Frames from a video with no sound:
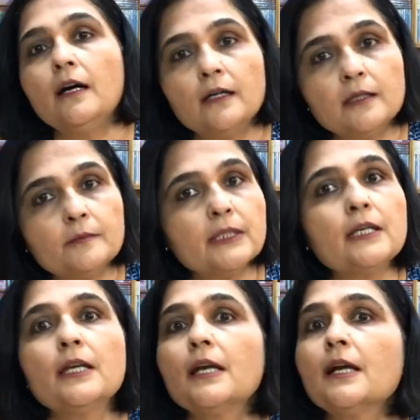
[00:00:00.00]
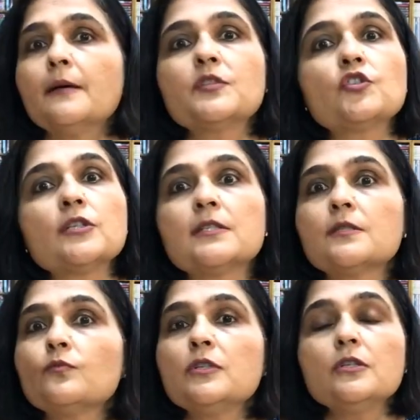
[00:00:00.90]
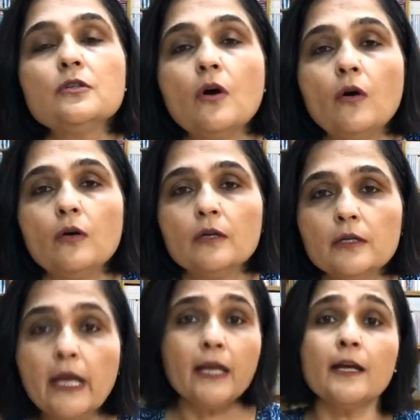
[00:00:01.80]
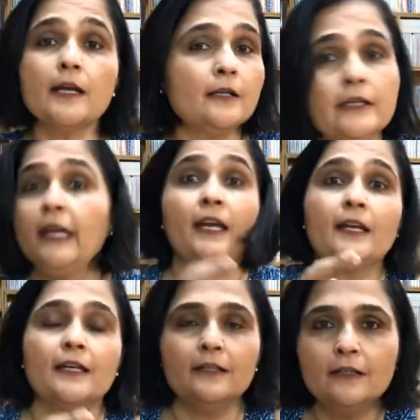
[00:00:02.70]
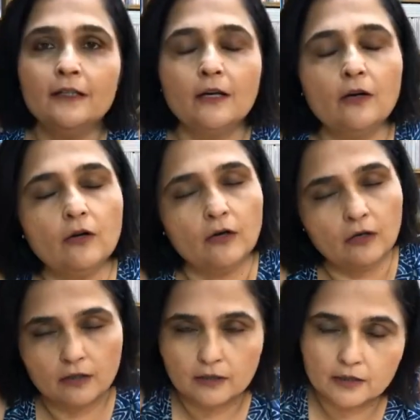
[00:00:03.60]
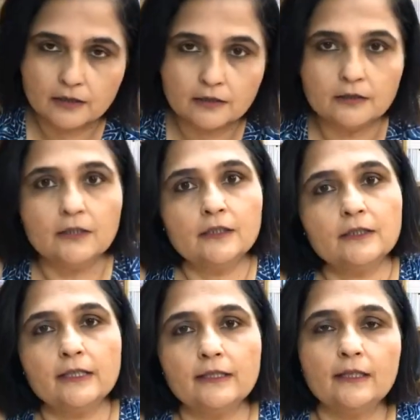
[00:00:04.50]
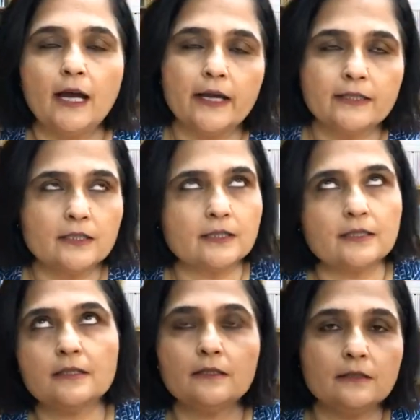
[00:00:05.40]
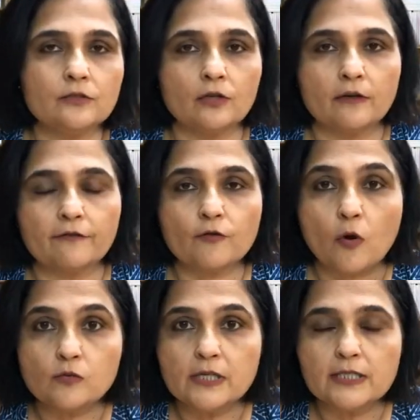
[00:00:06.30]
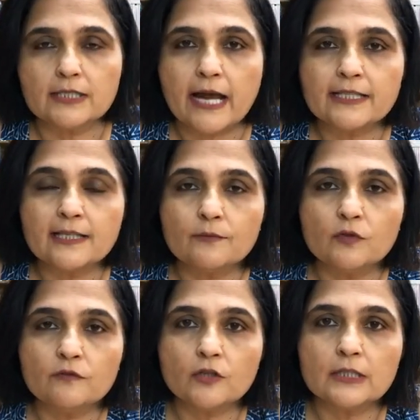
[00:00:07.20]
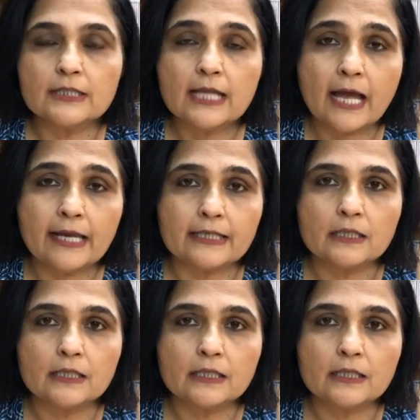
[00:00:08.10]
But the hiccups just wouldn't go. Hic, hic. Oh, then the lion just sort of rolled his eyes and moved on the side.